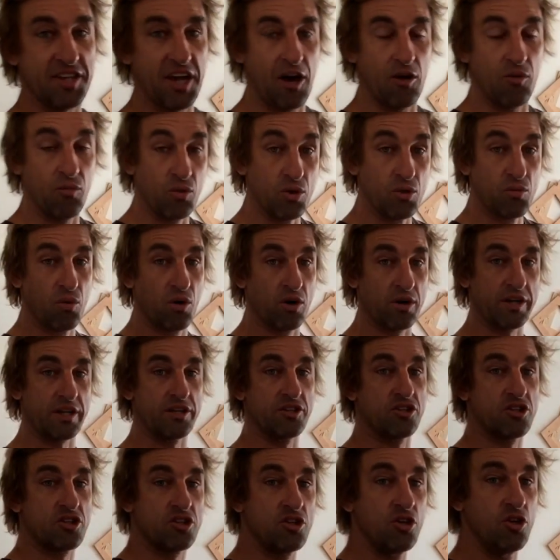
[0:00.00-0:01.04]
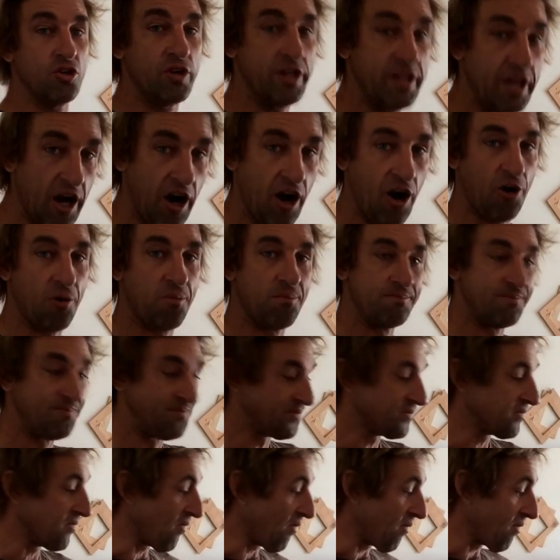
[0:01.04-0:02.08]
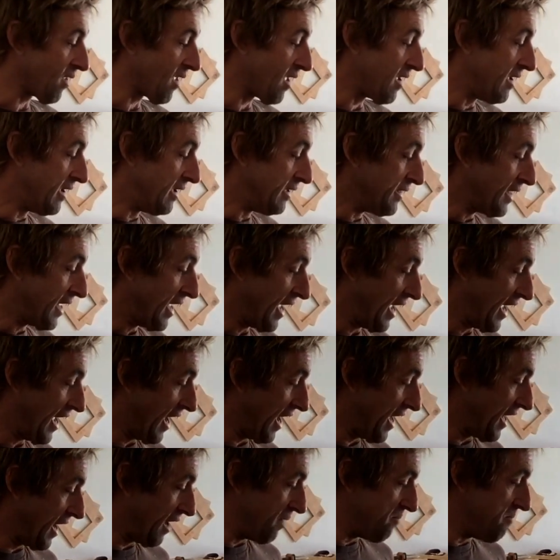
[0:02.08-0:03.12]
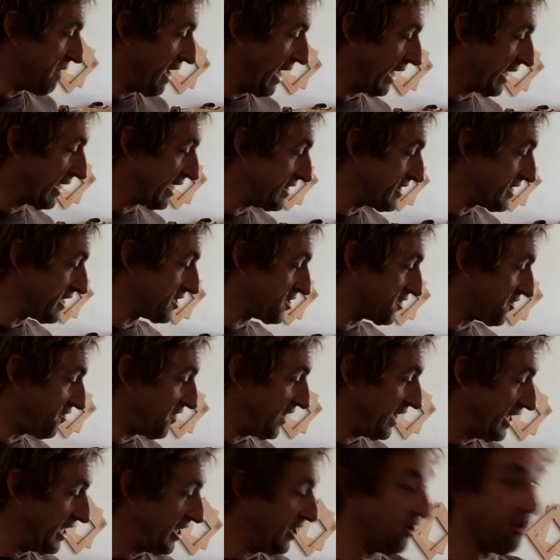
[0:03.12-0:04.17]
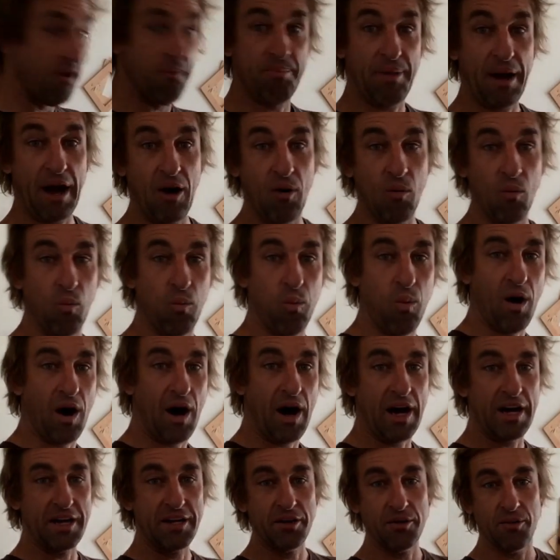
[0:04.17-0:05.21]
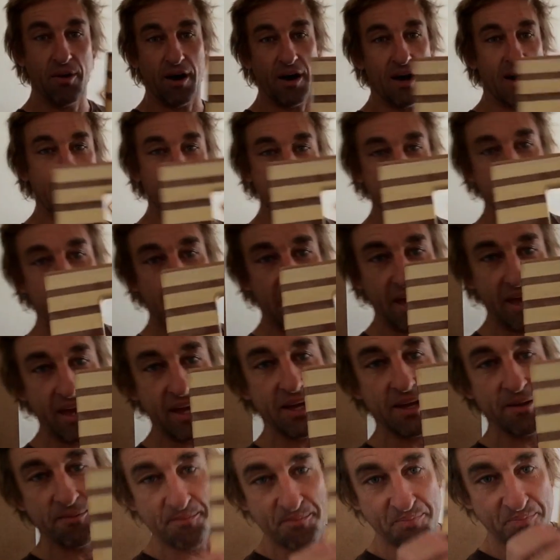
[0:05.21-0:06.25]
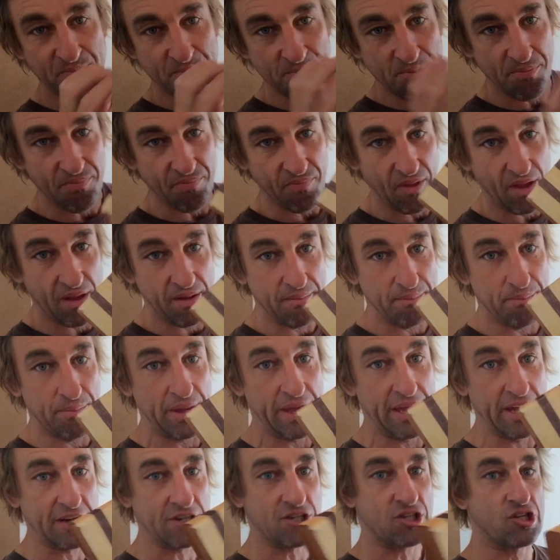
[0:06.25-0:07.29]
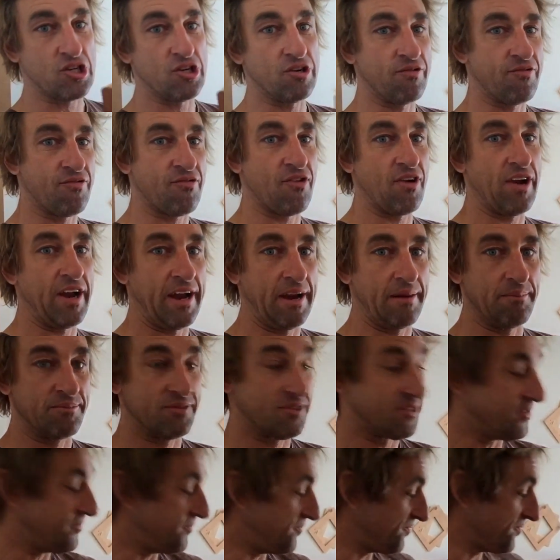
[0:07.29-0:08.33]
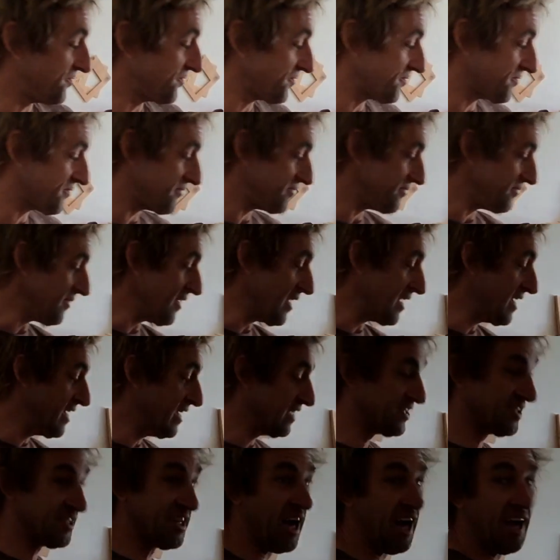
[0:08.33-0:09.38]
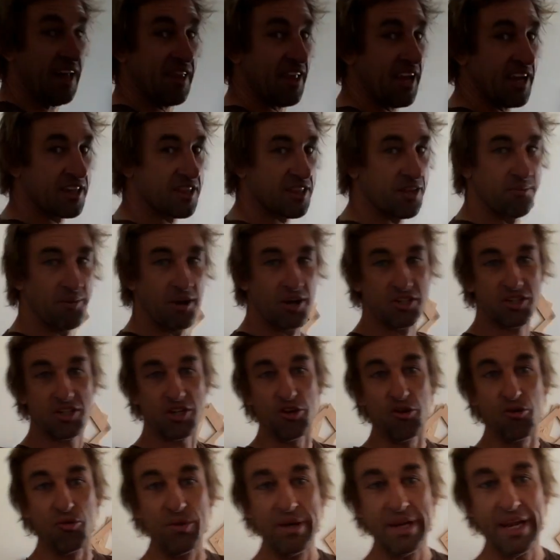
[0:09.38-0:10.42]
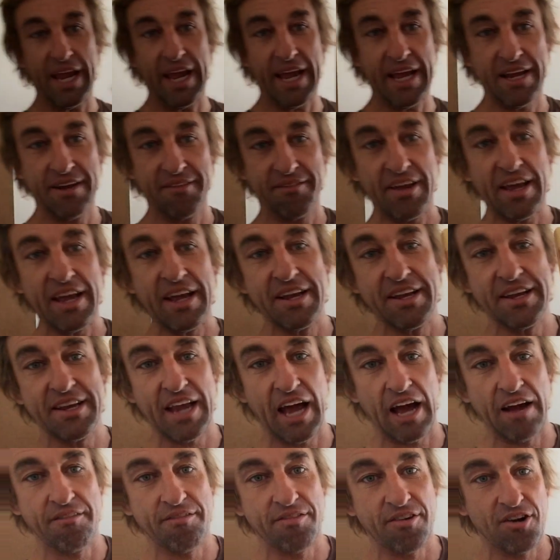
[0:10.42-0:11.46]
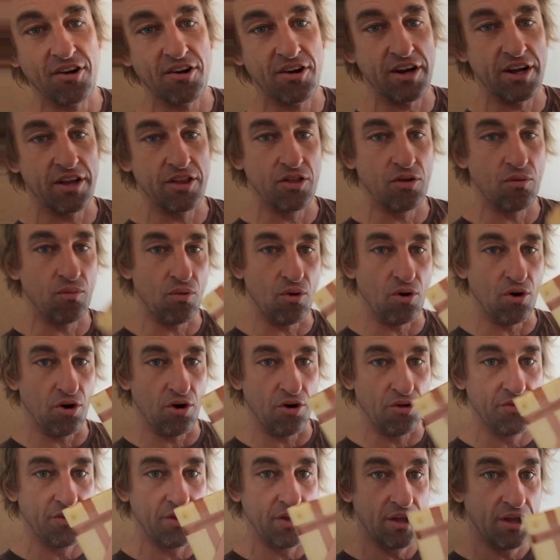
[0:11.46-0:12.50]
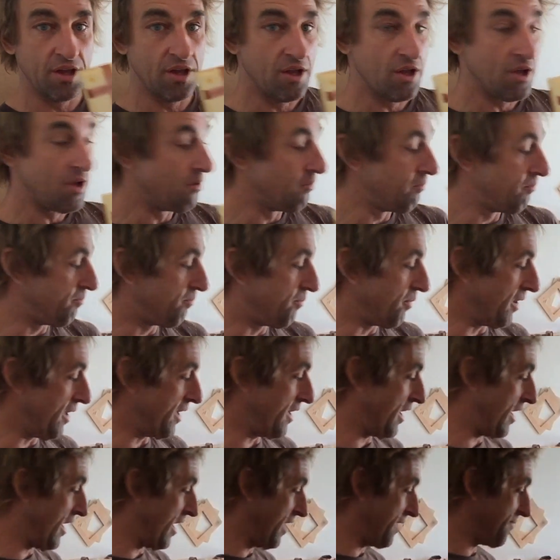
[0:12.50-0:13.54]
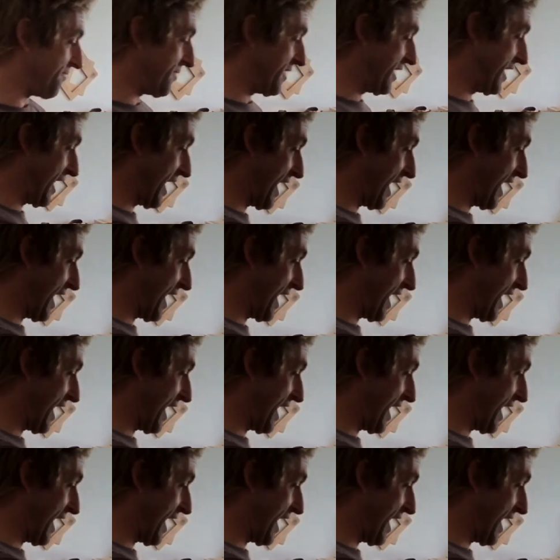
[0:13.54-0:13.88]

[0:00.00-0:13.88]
Out Woodworking Studio and I'm making this video about why do I make picture frames. It's not like the most creative endeavor in the world, but uh, it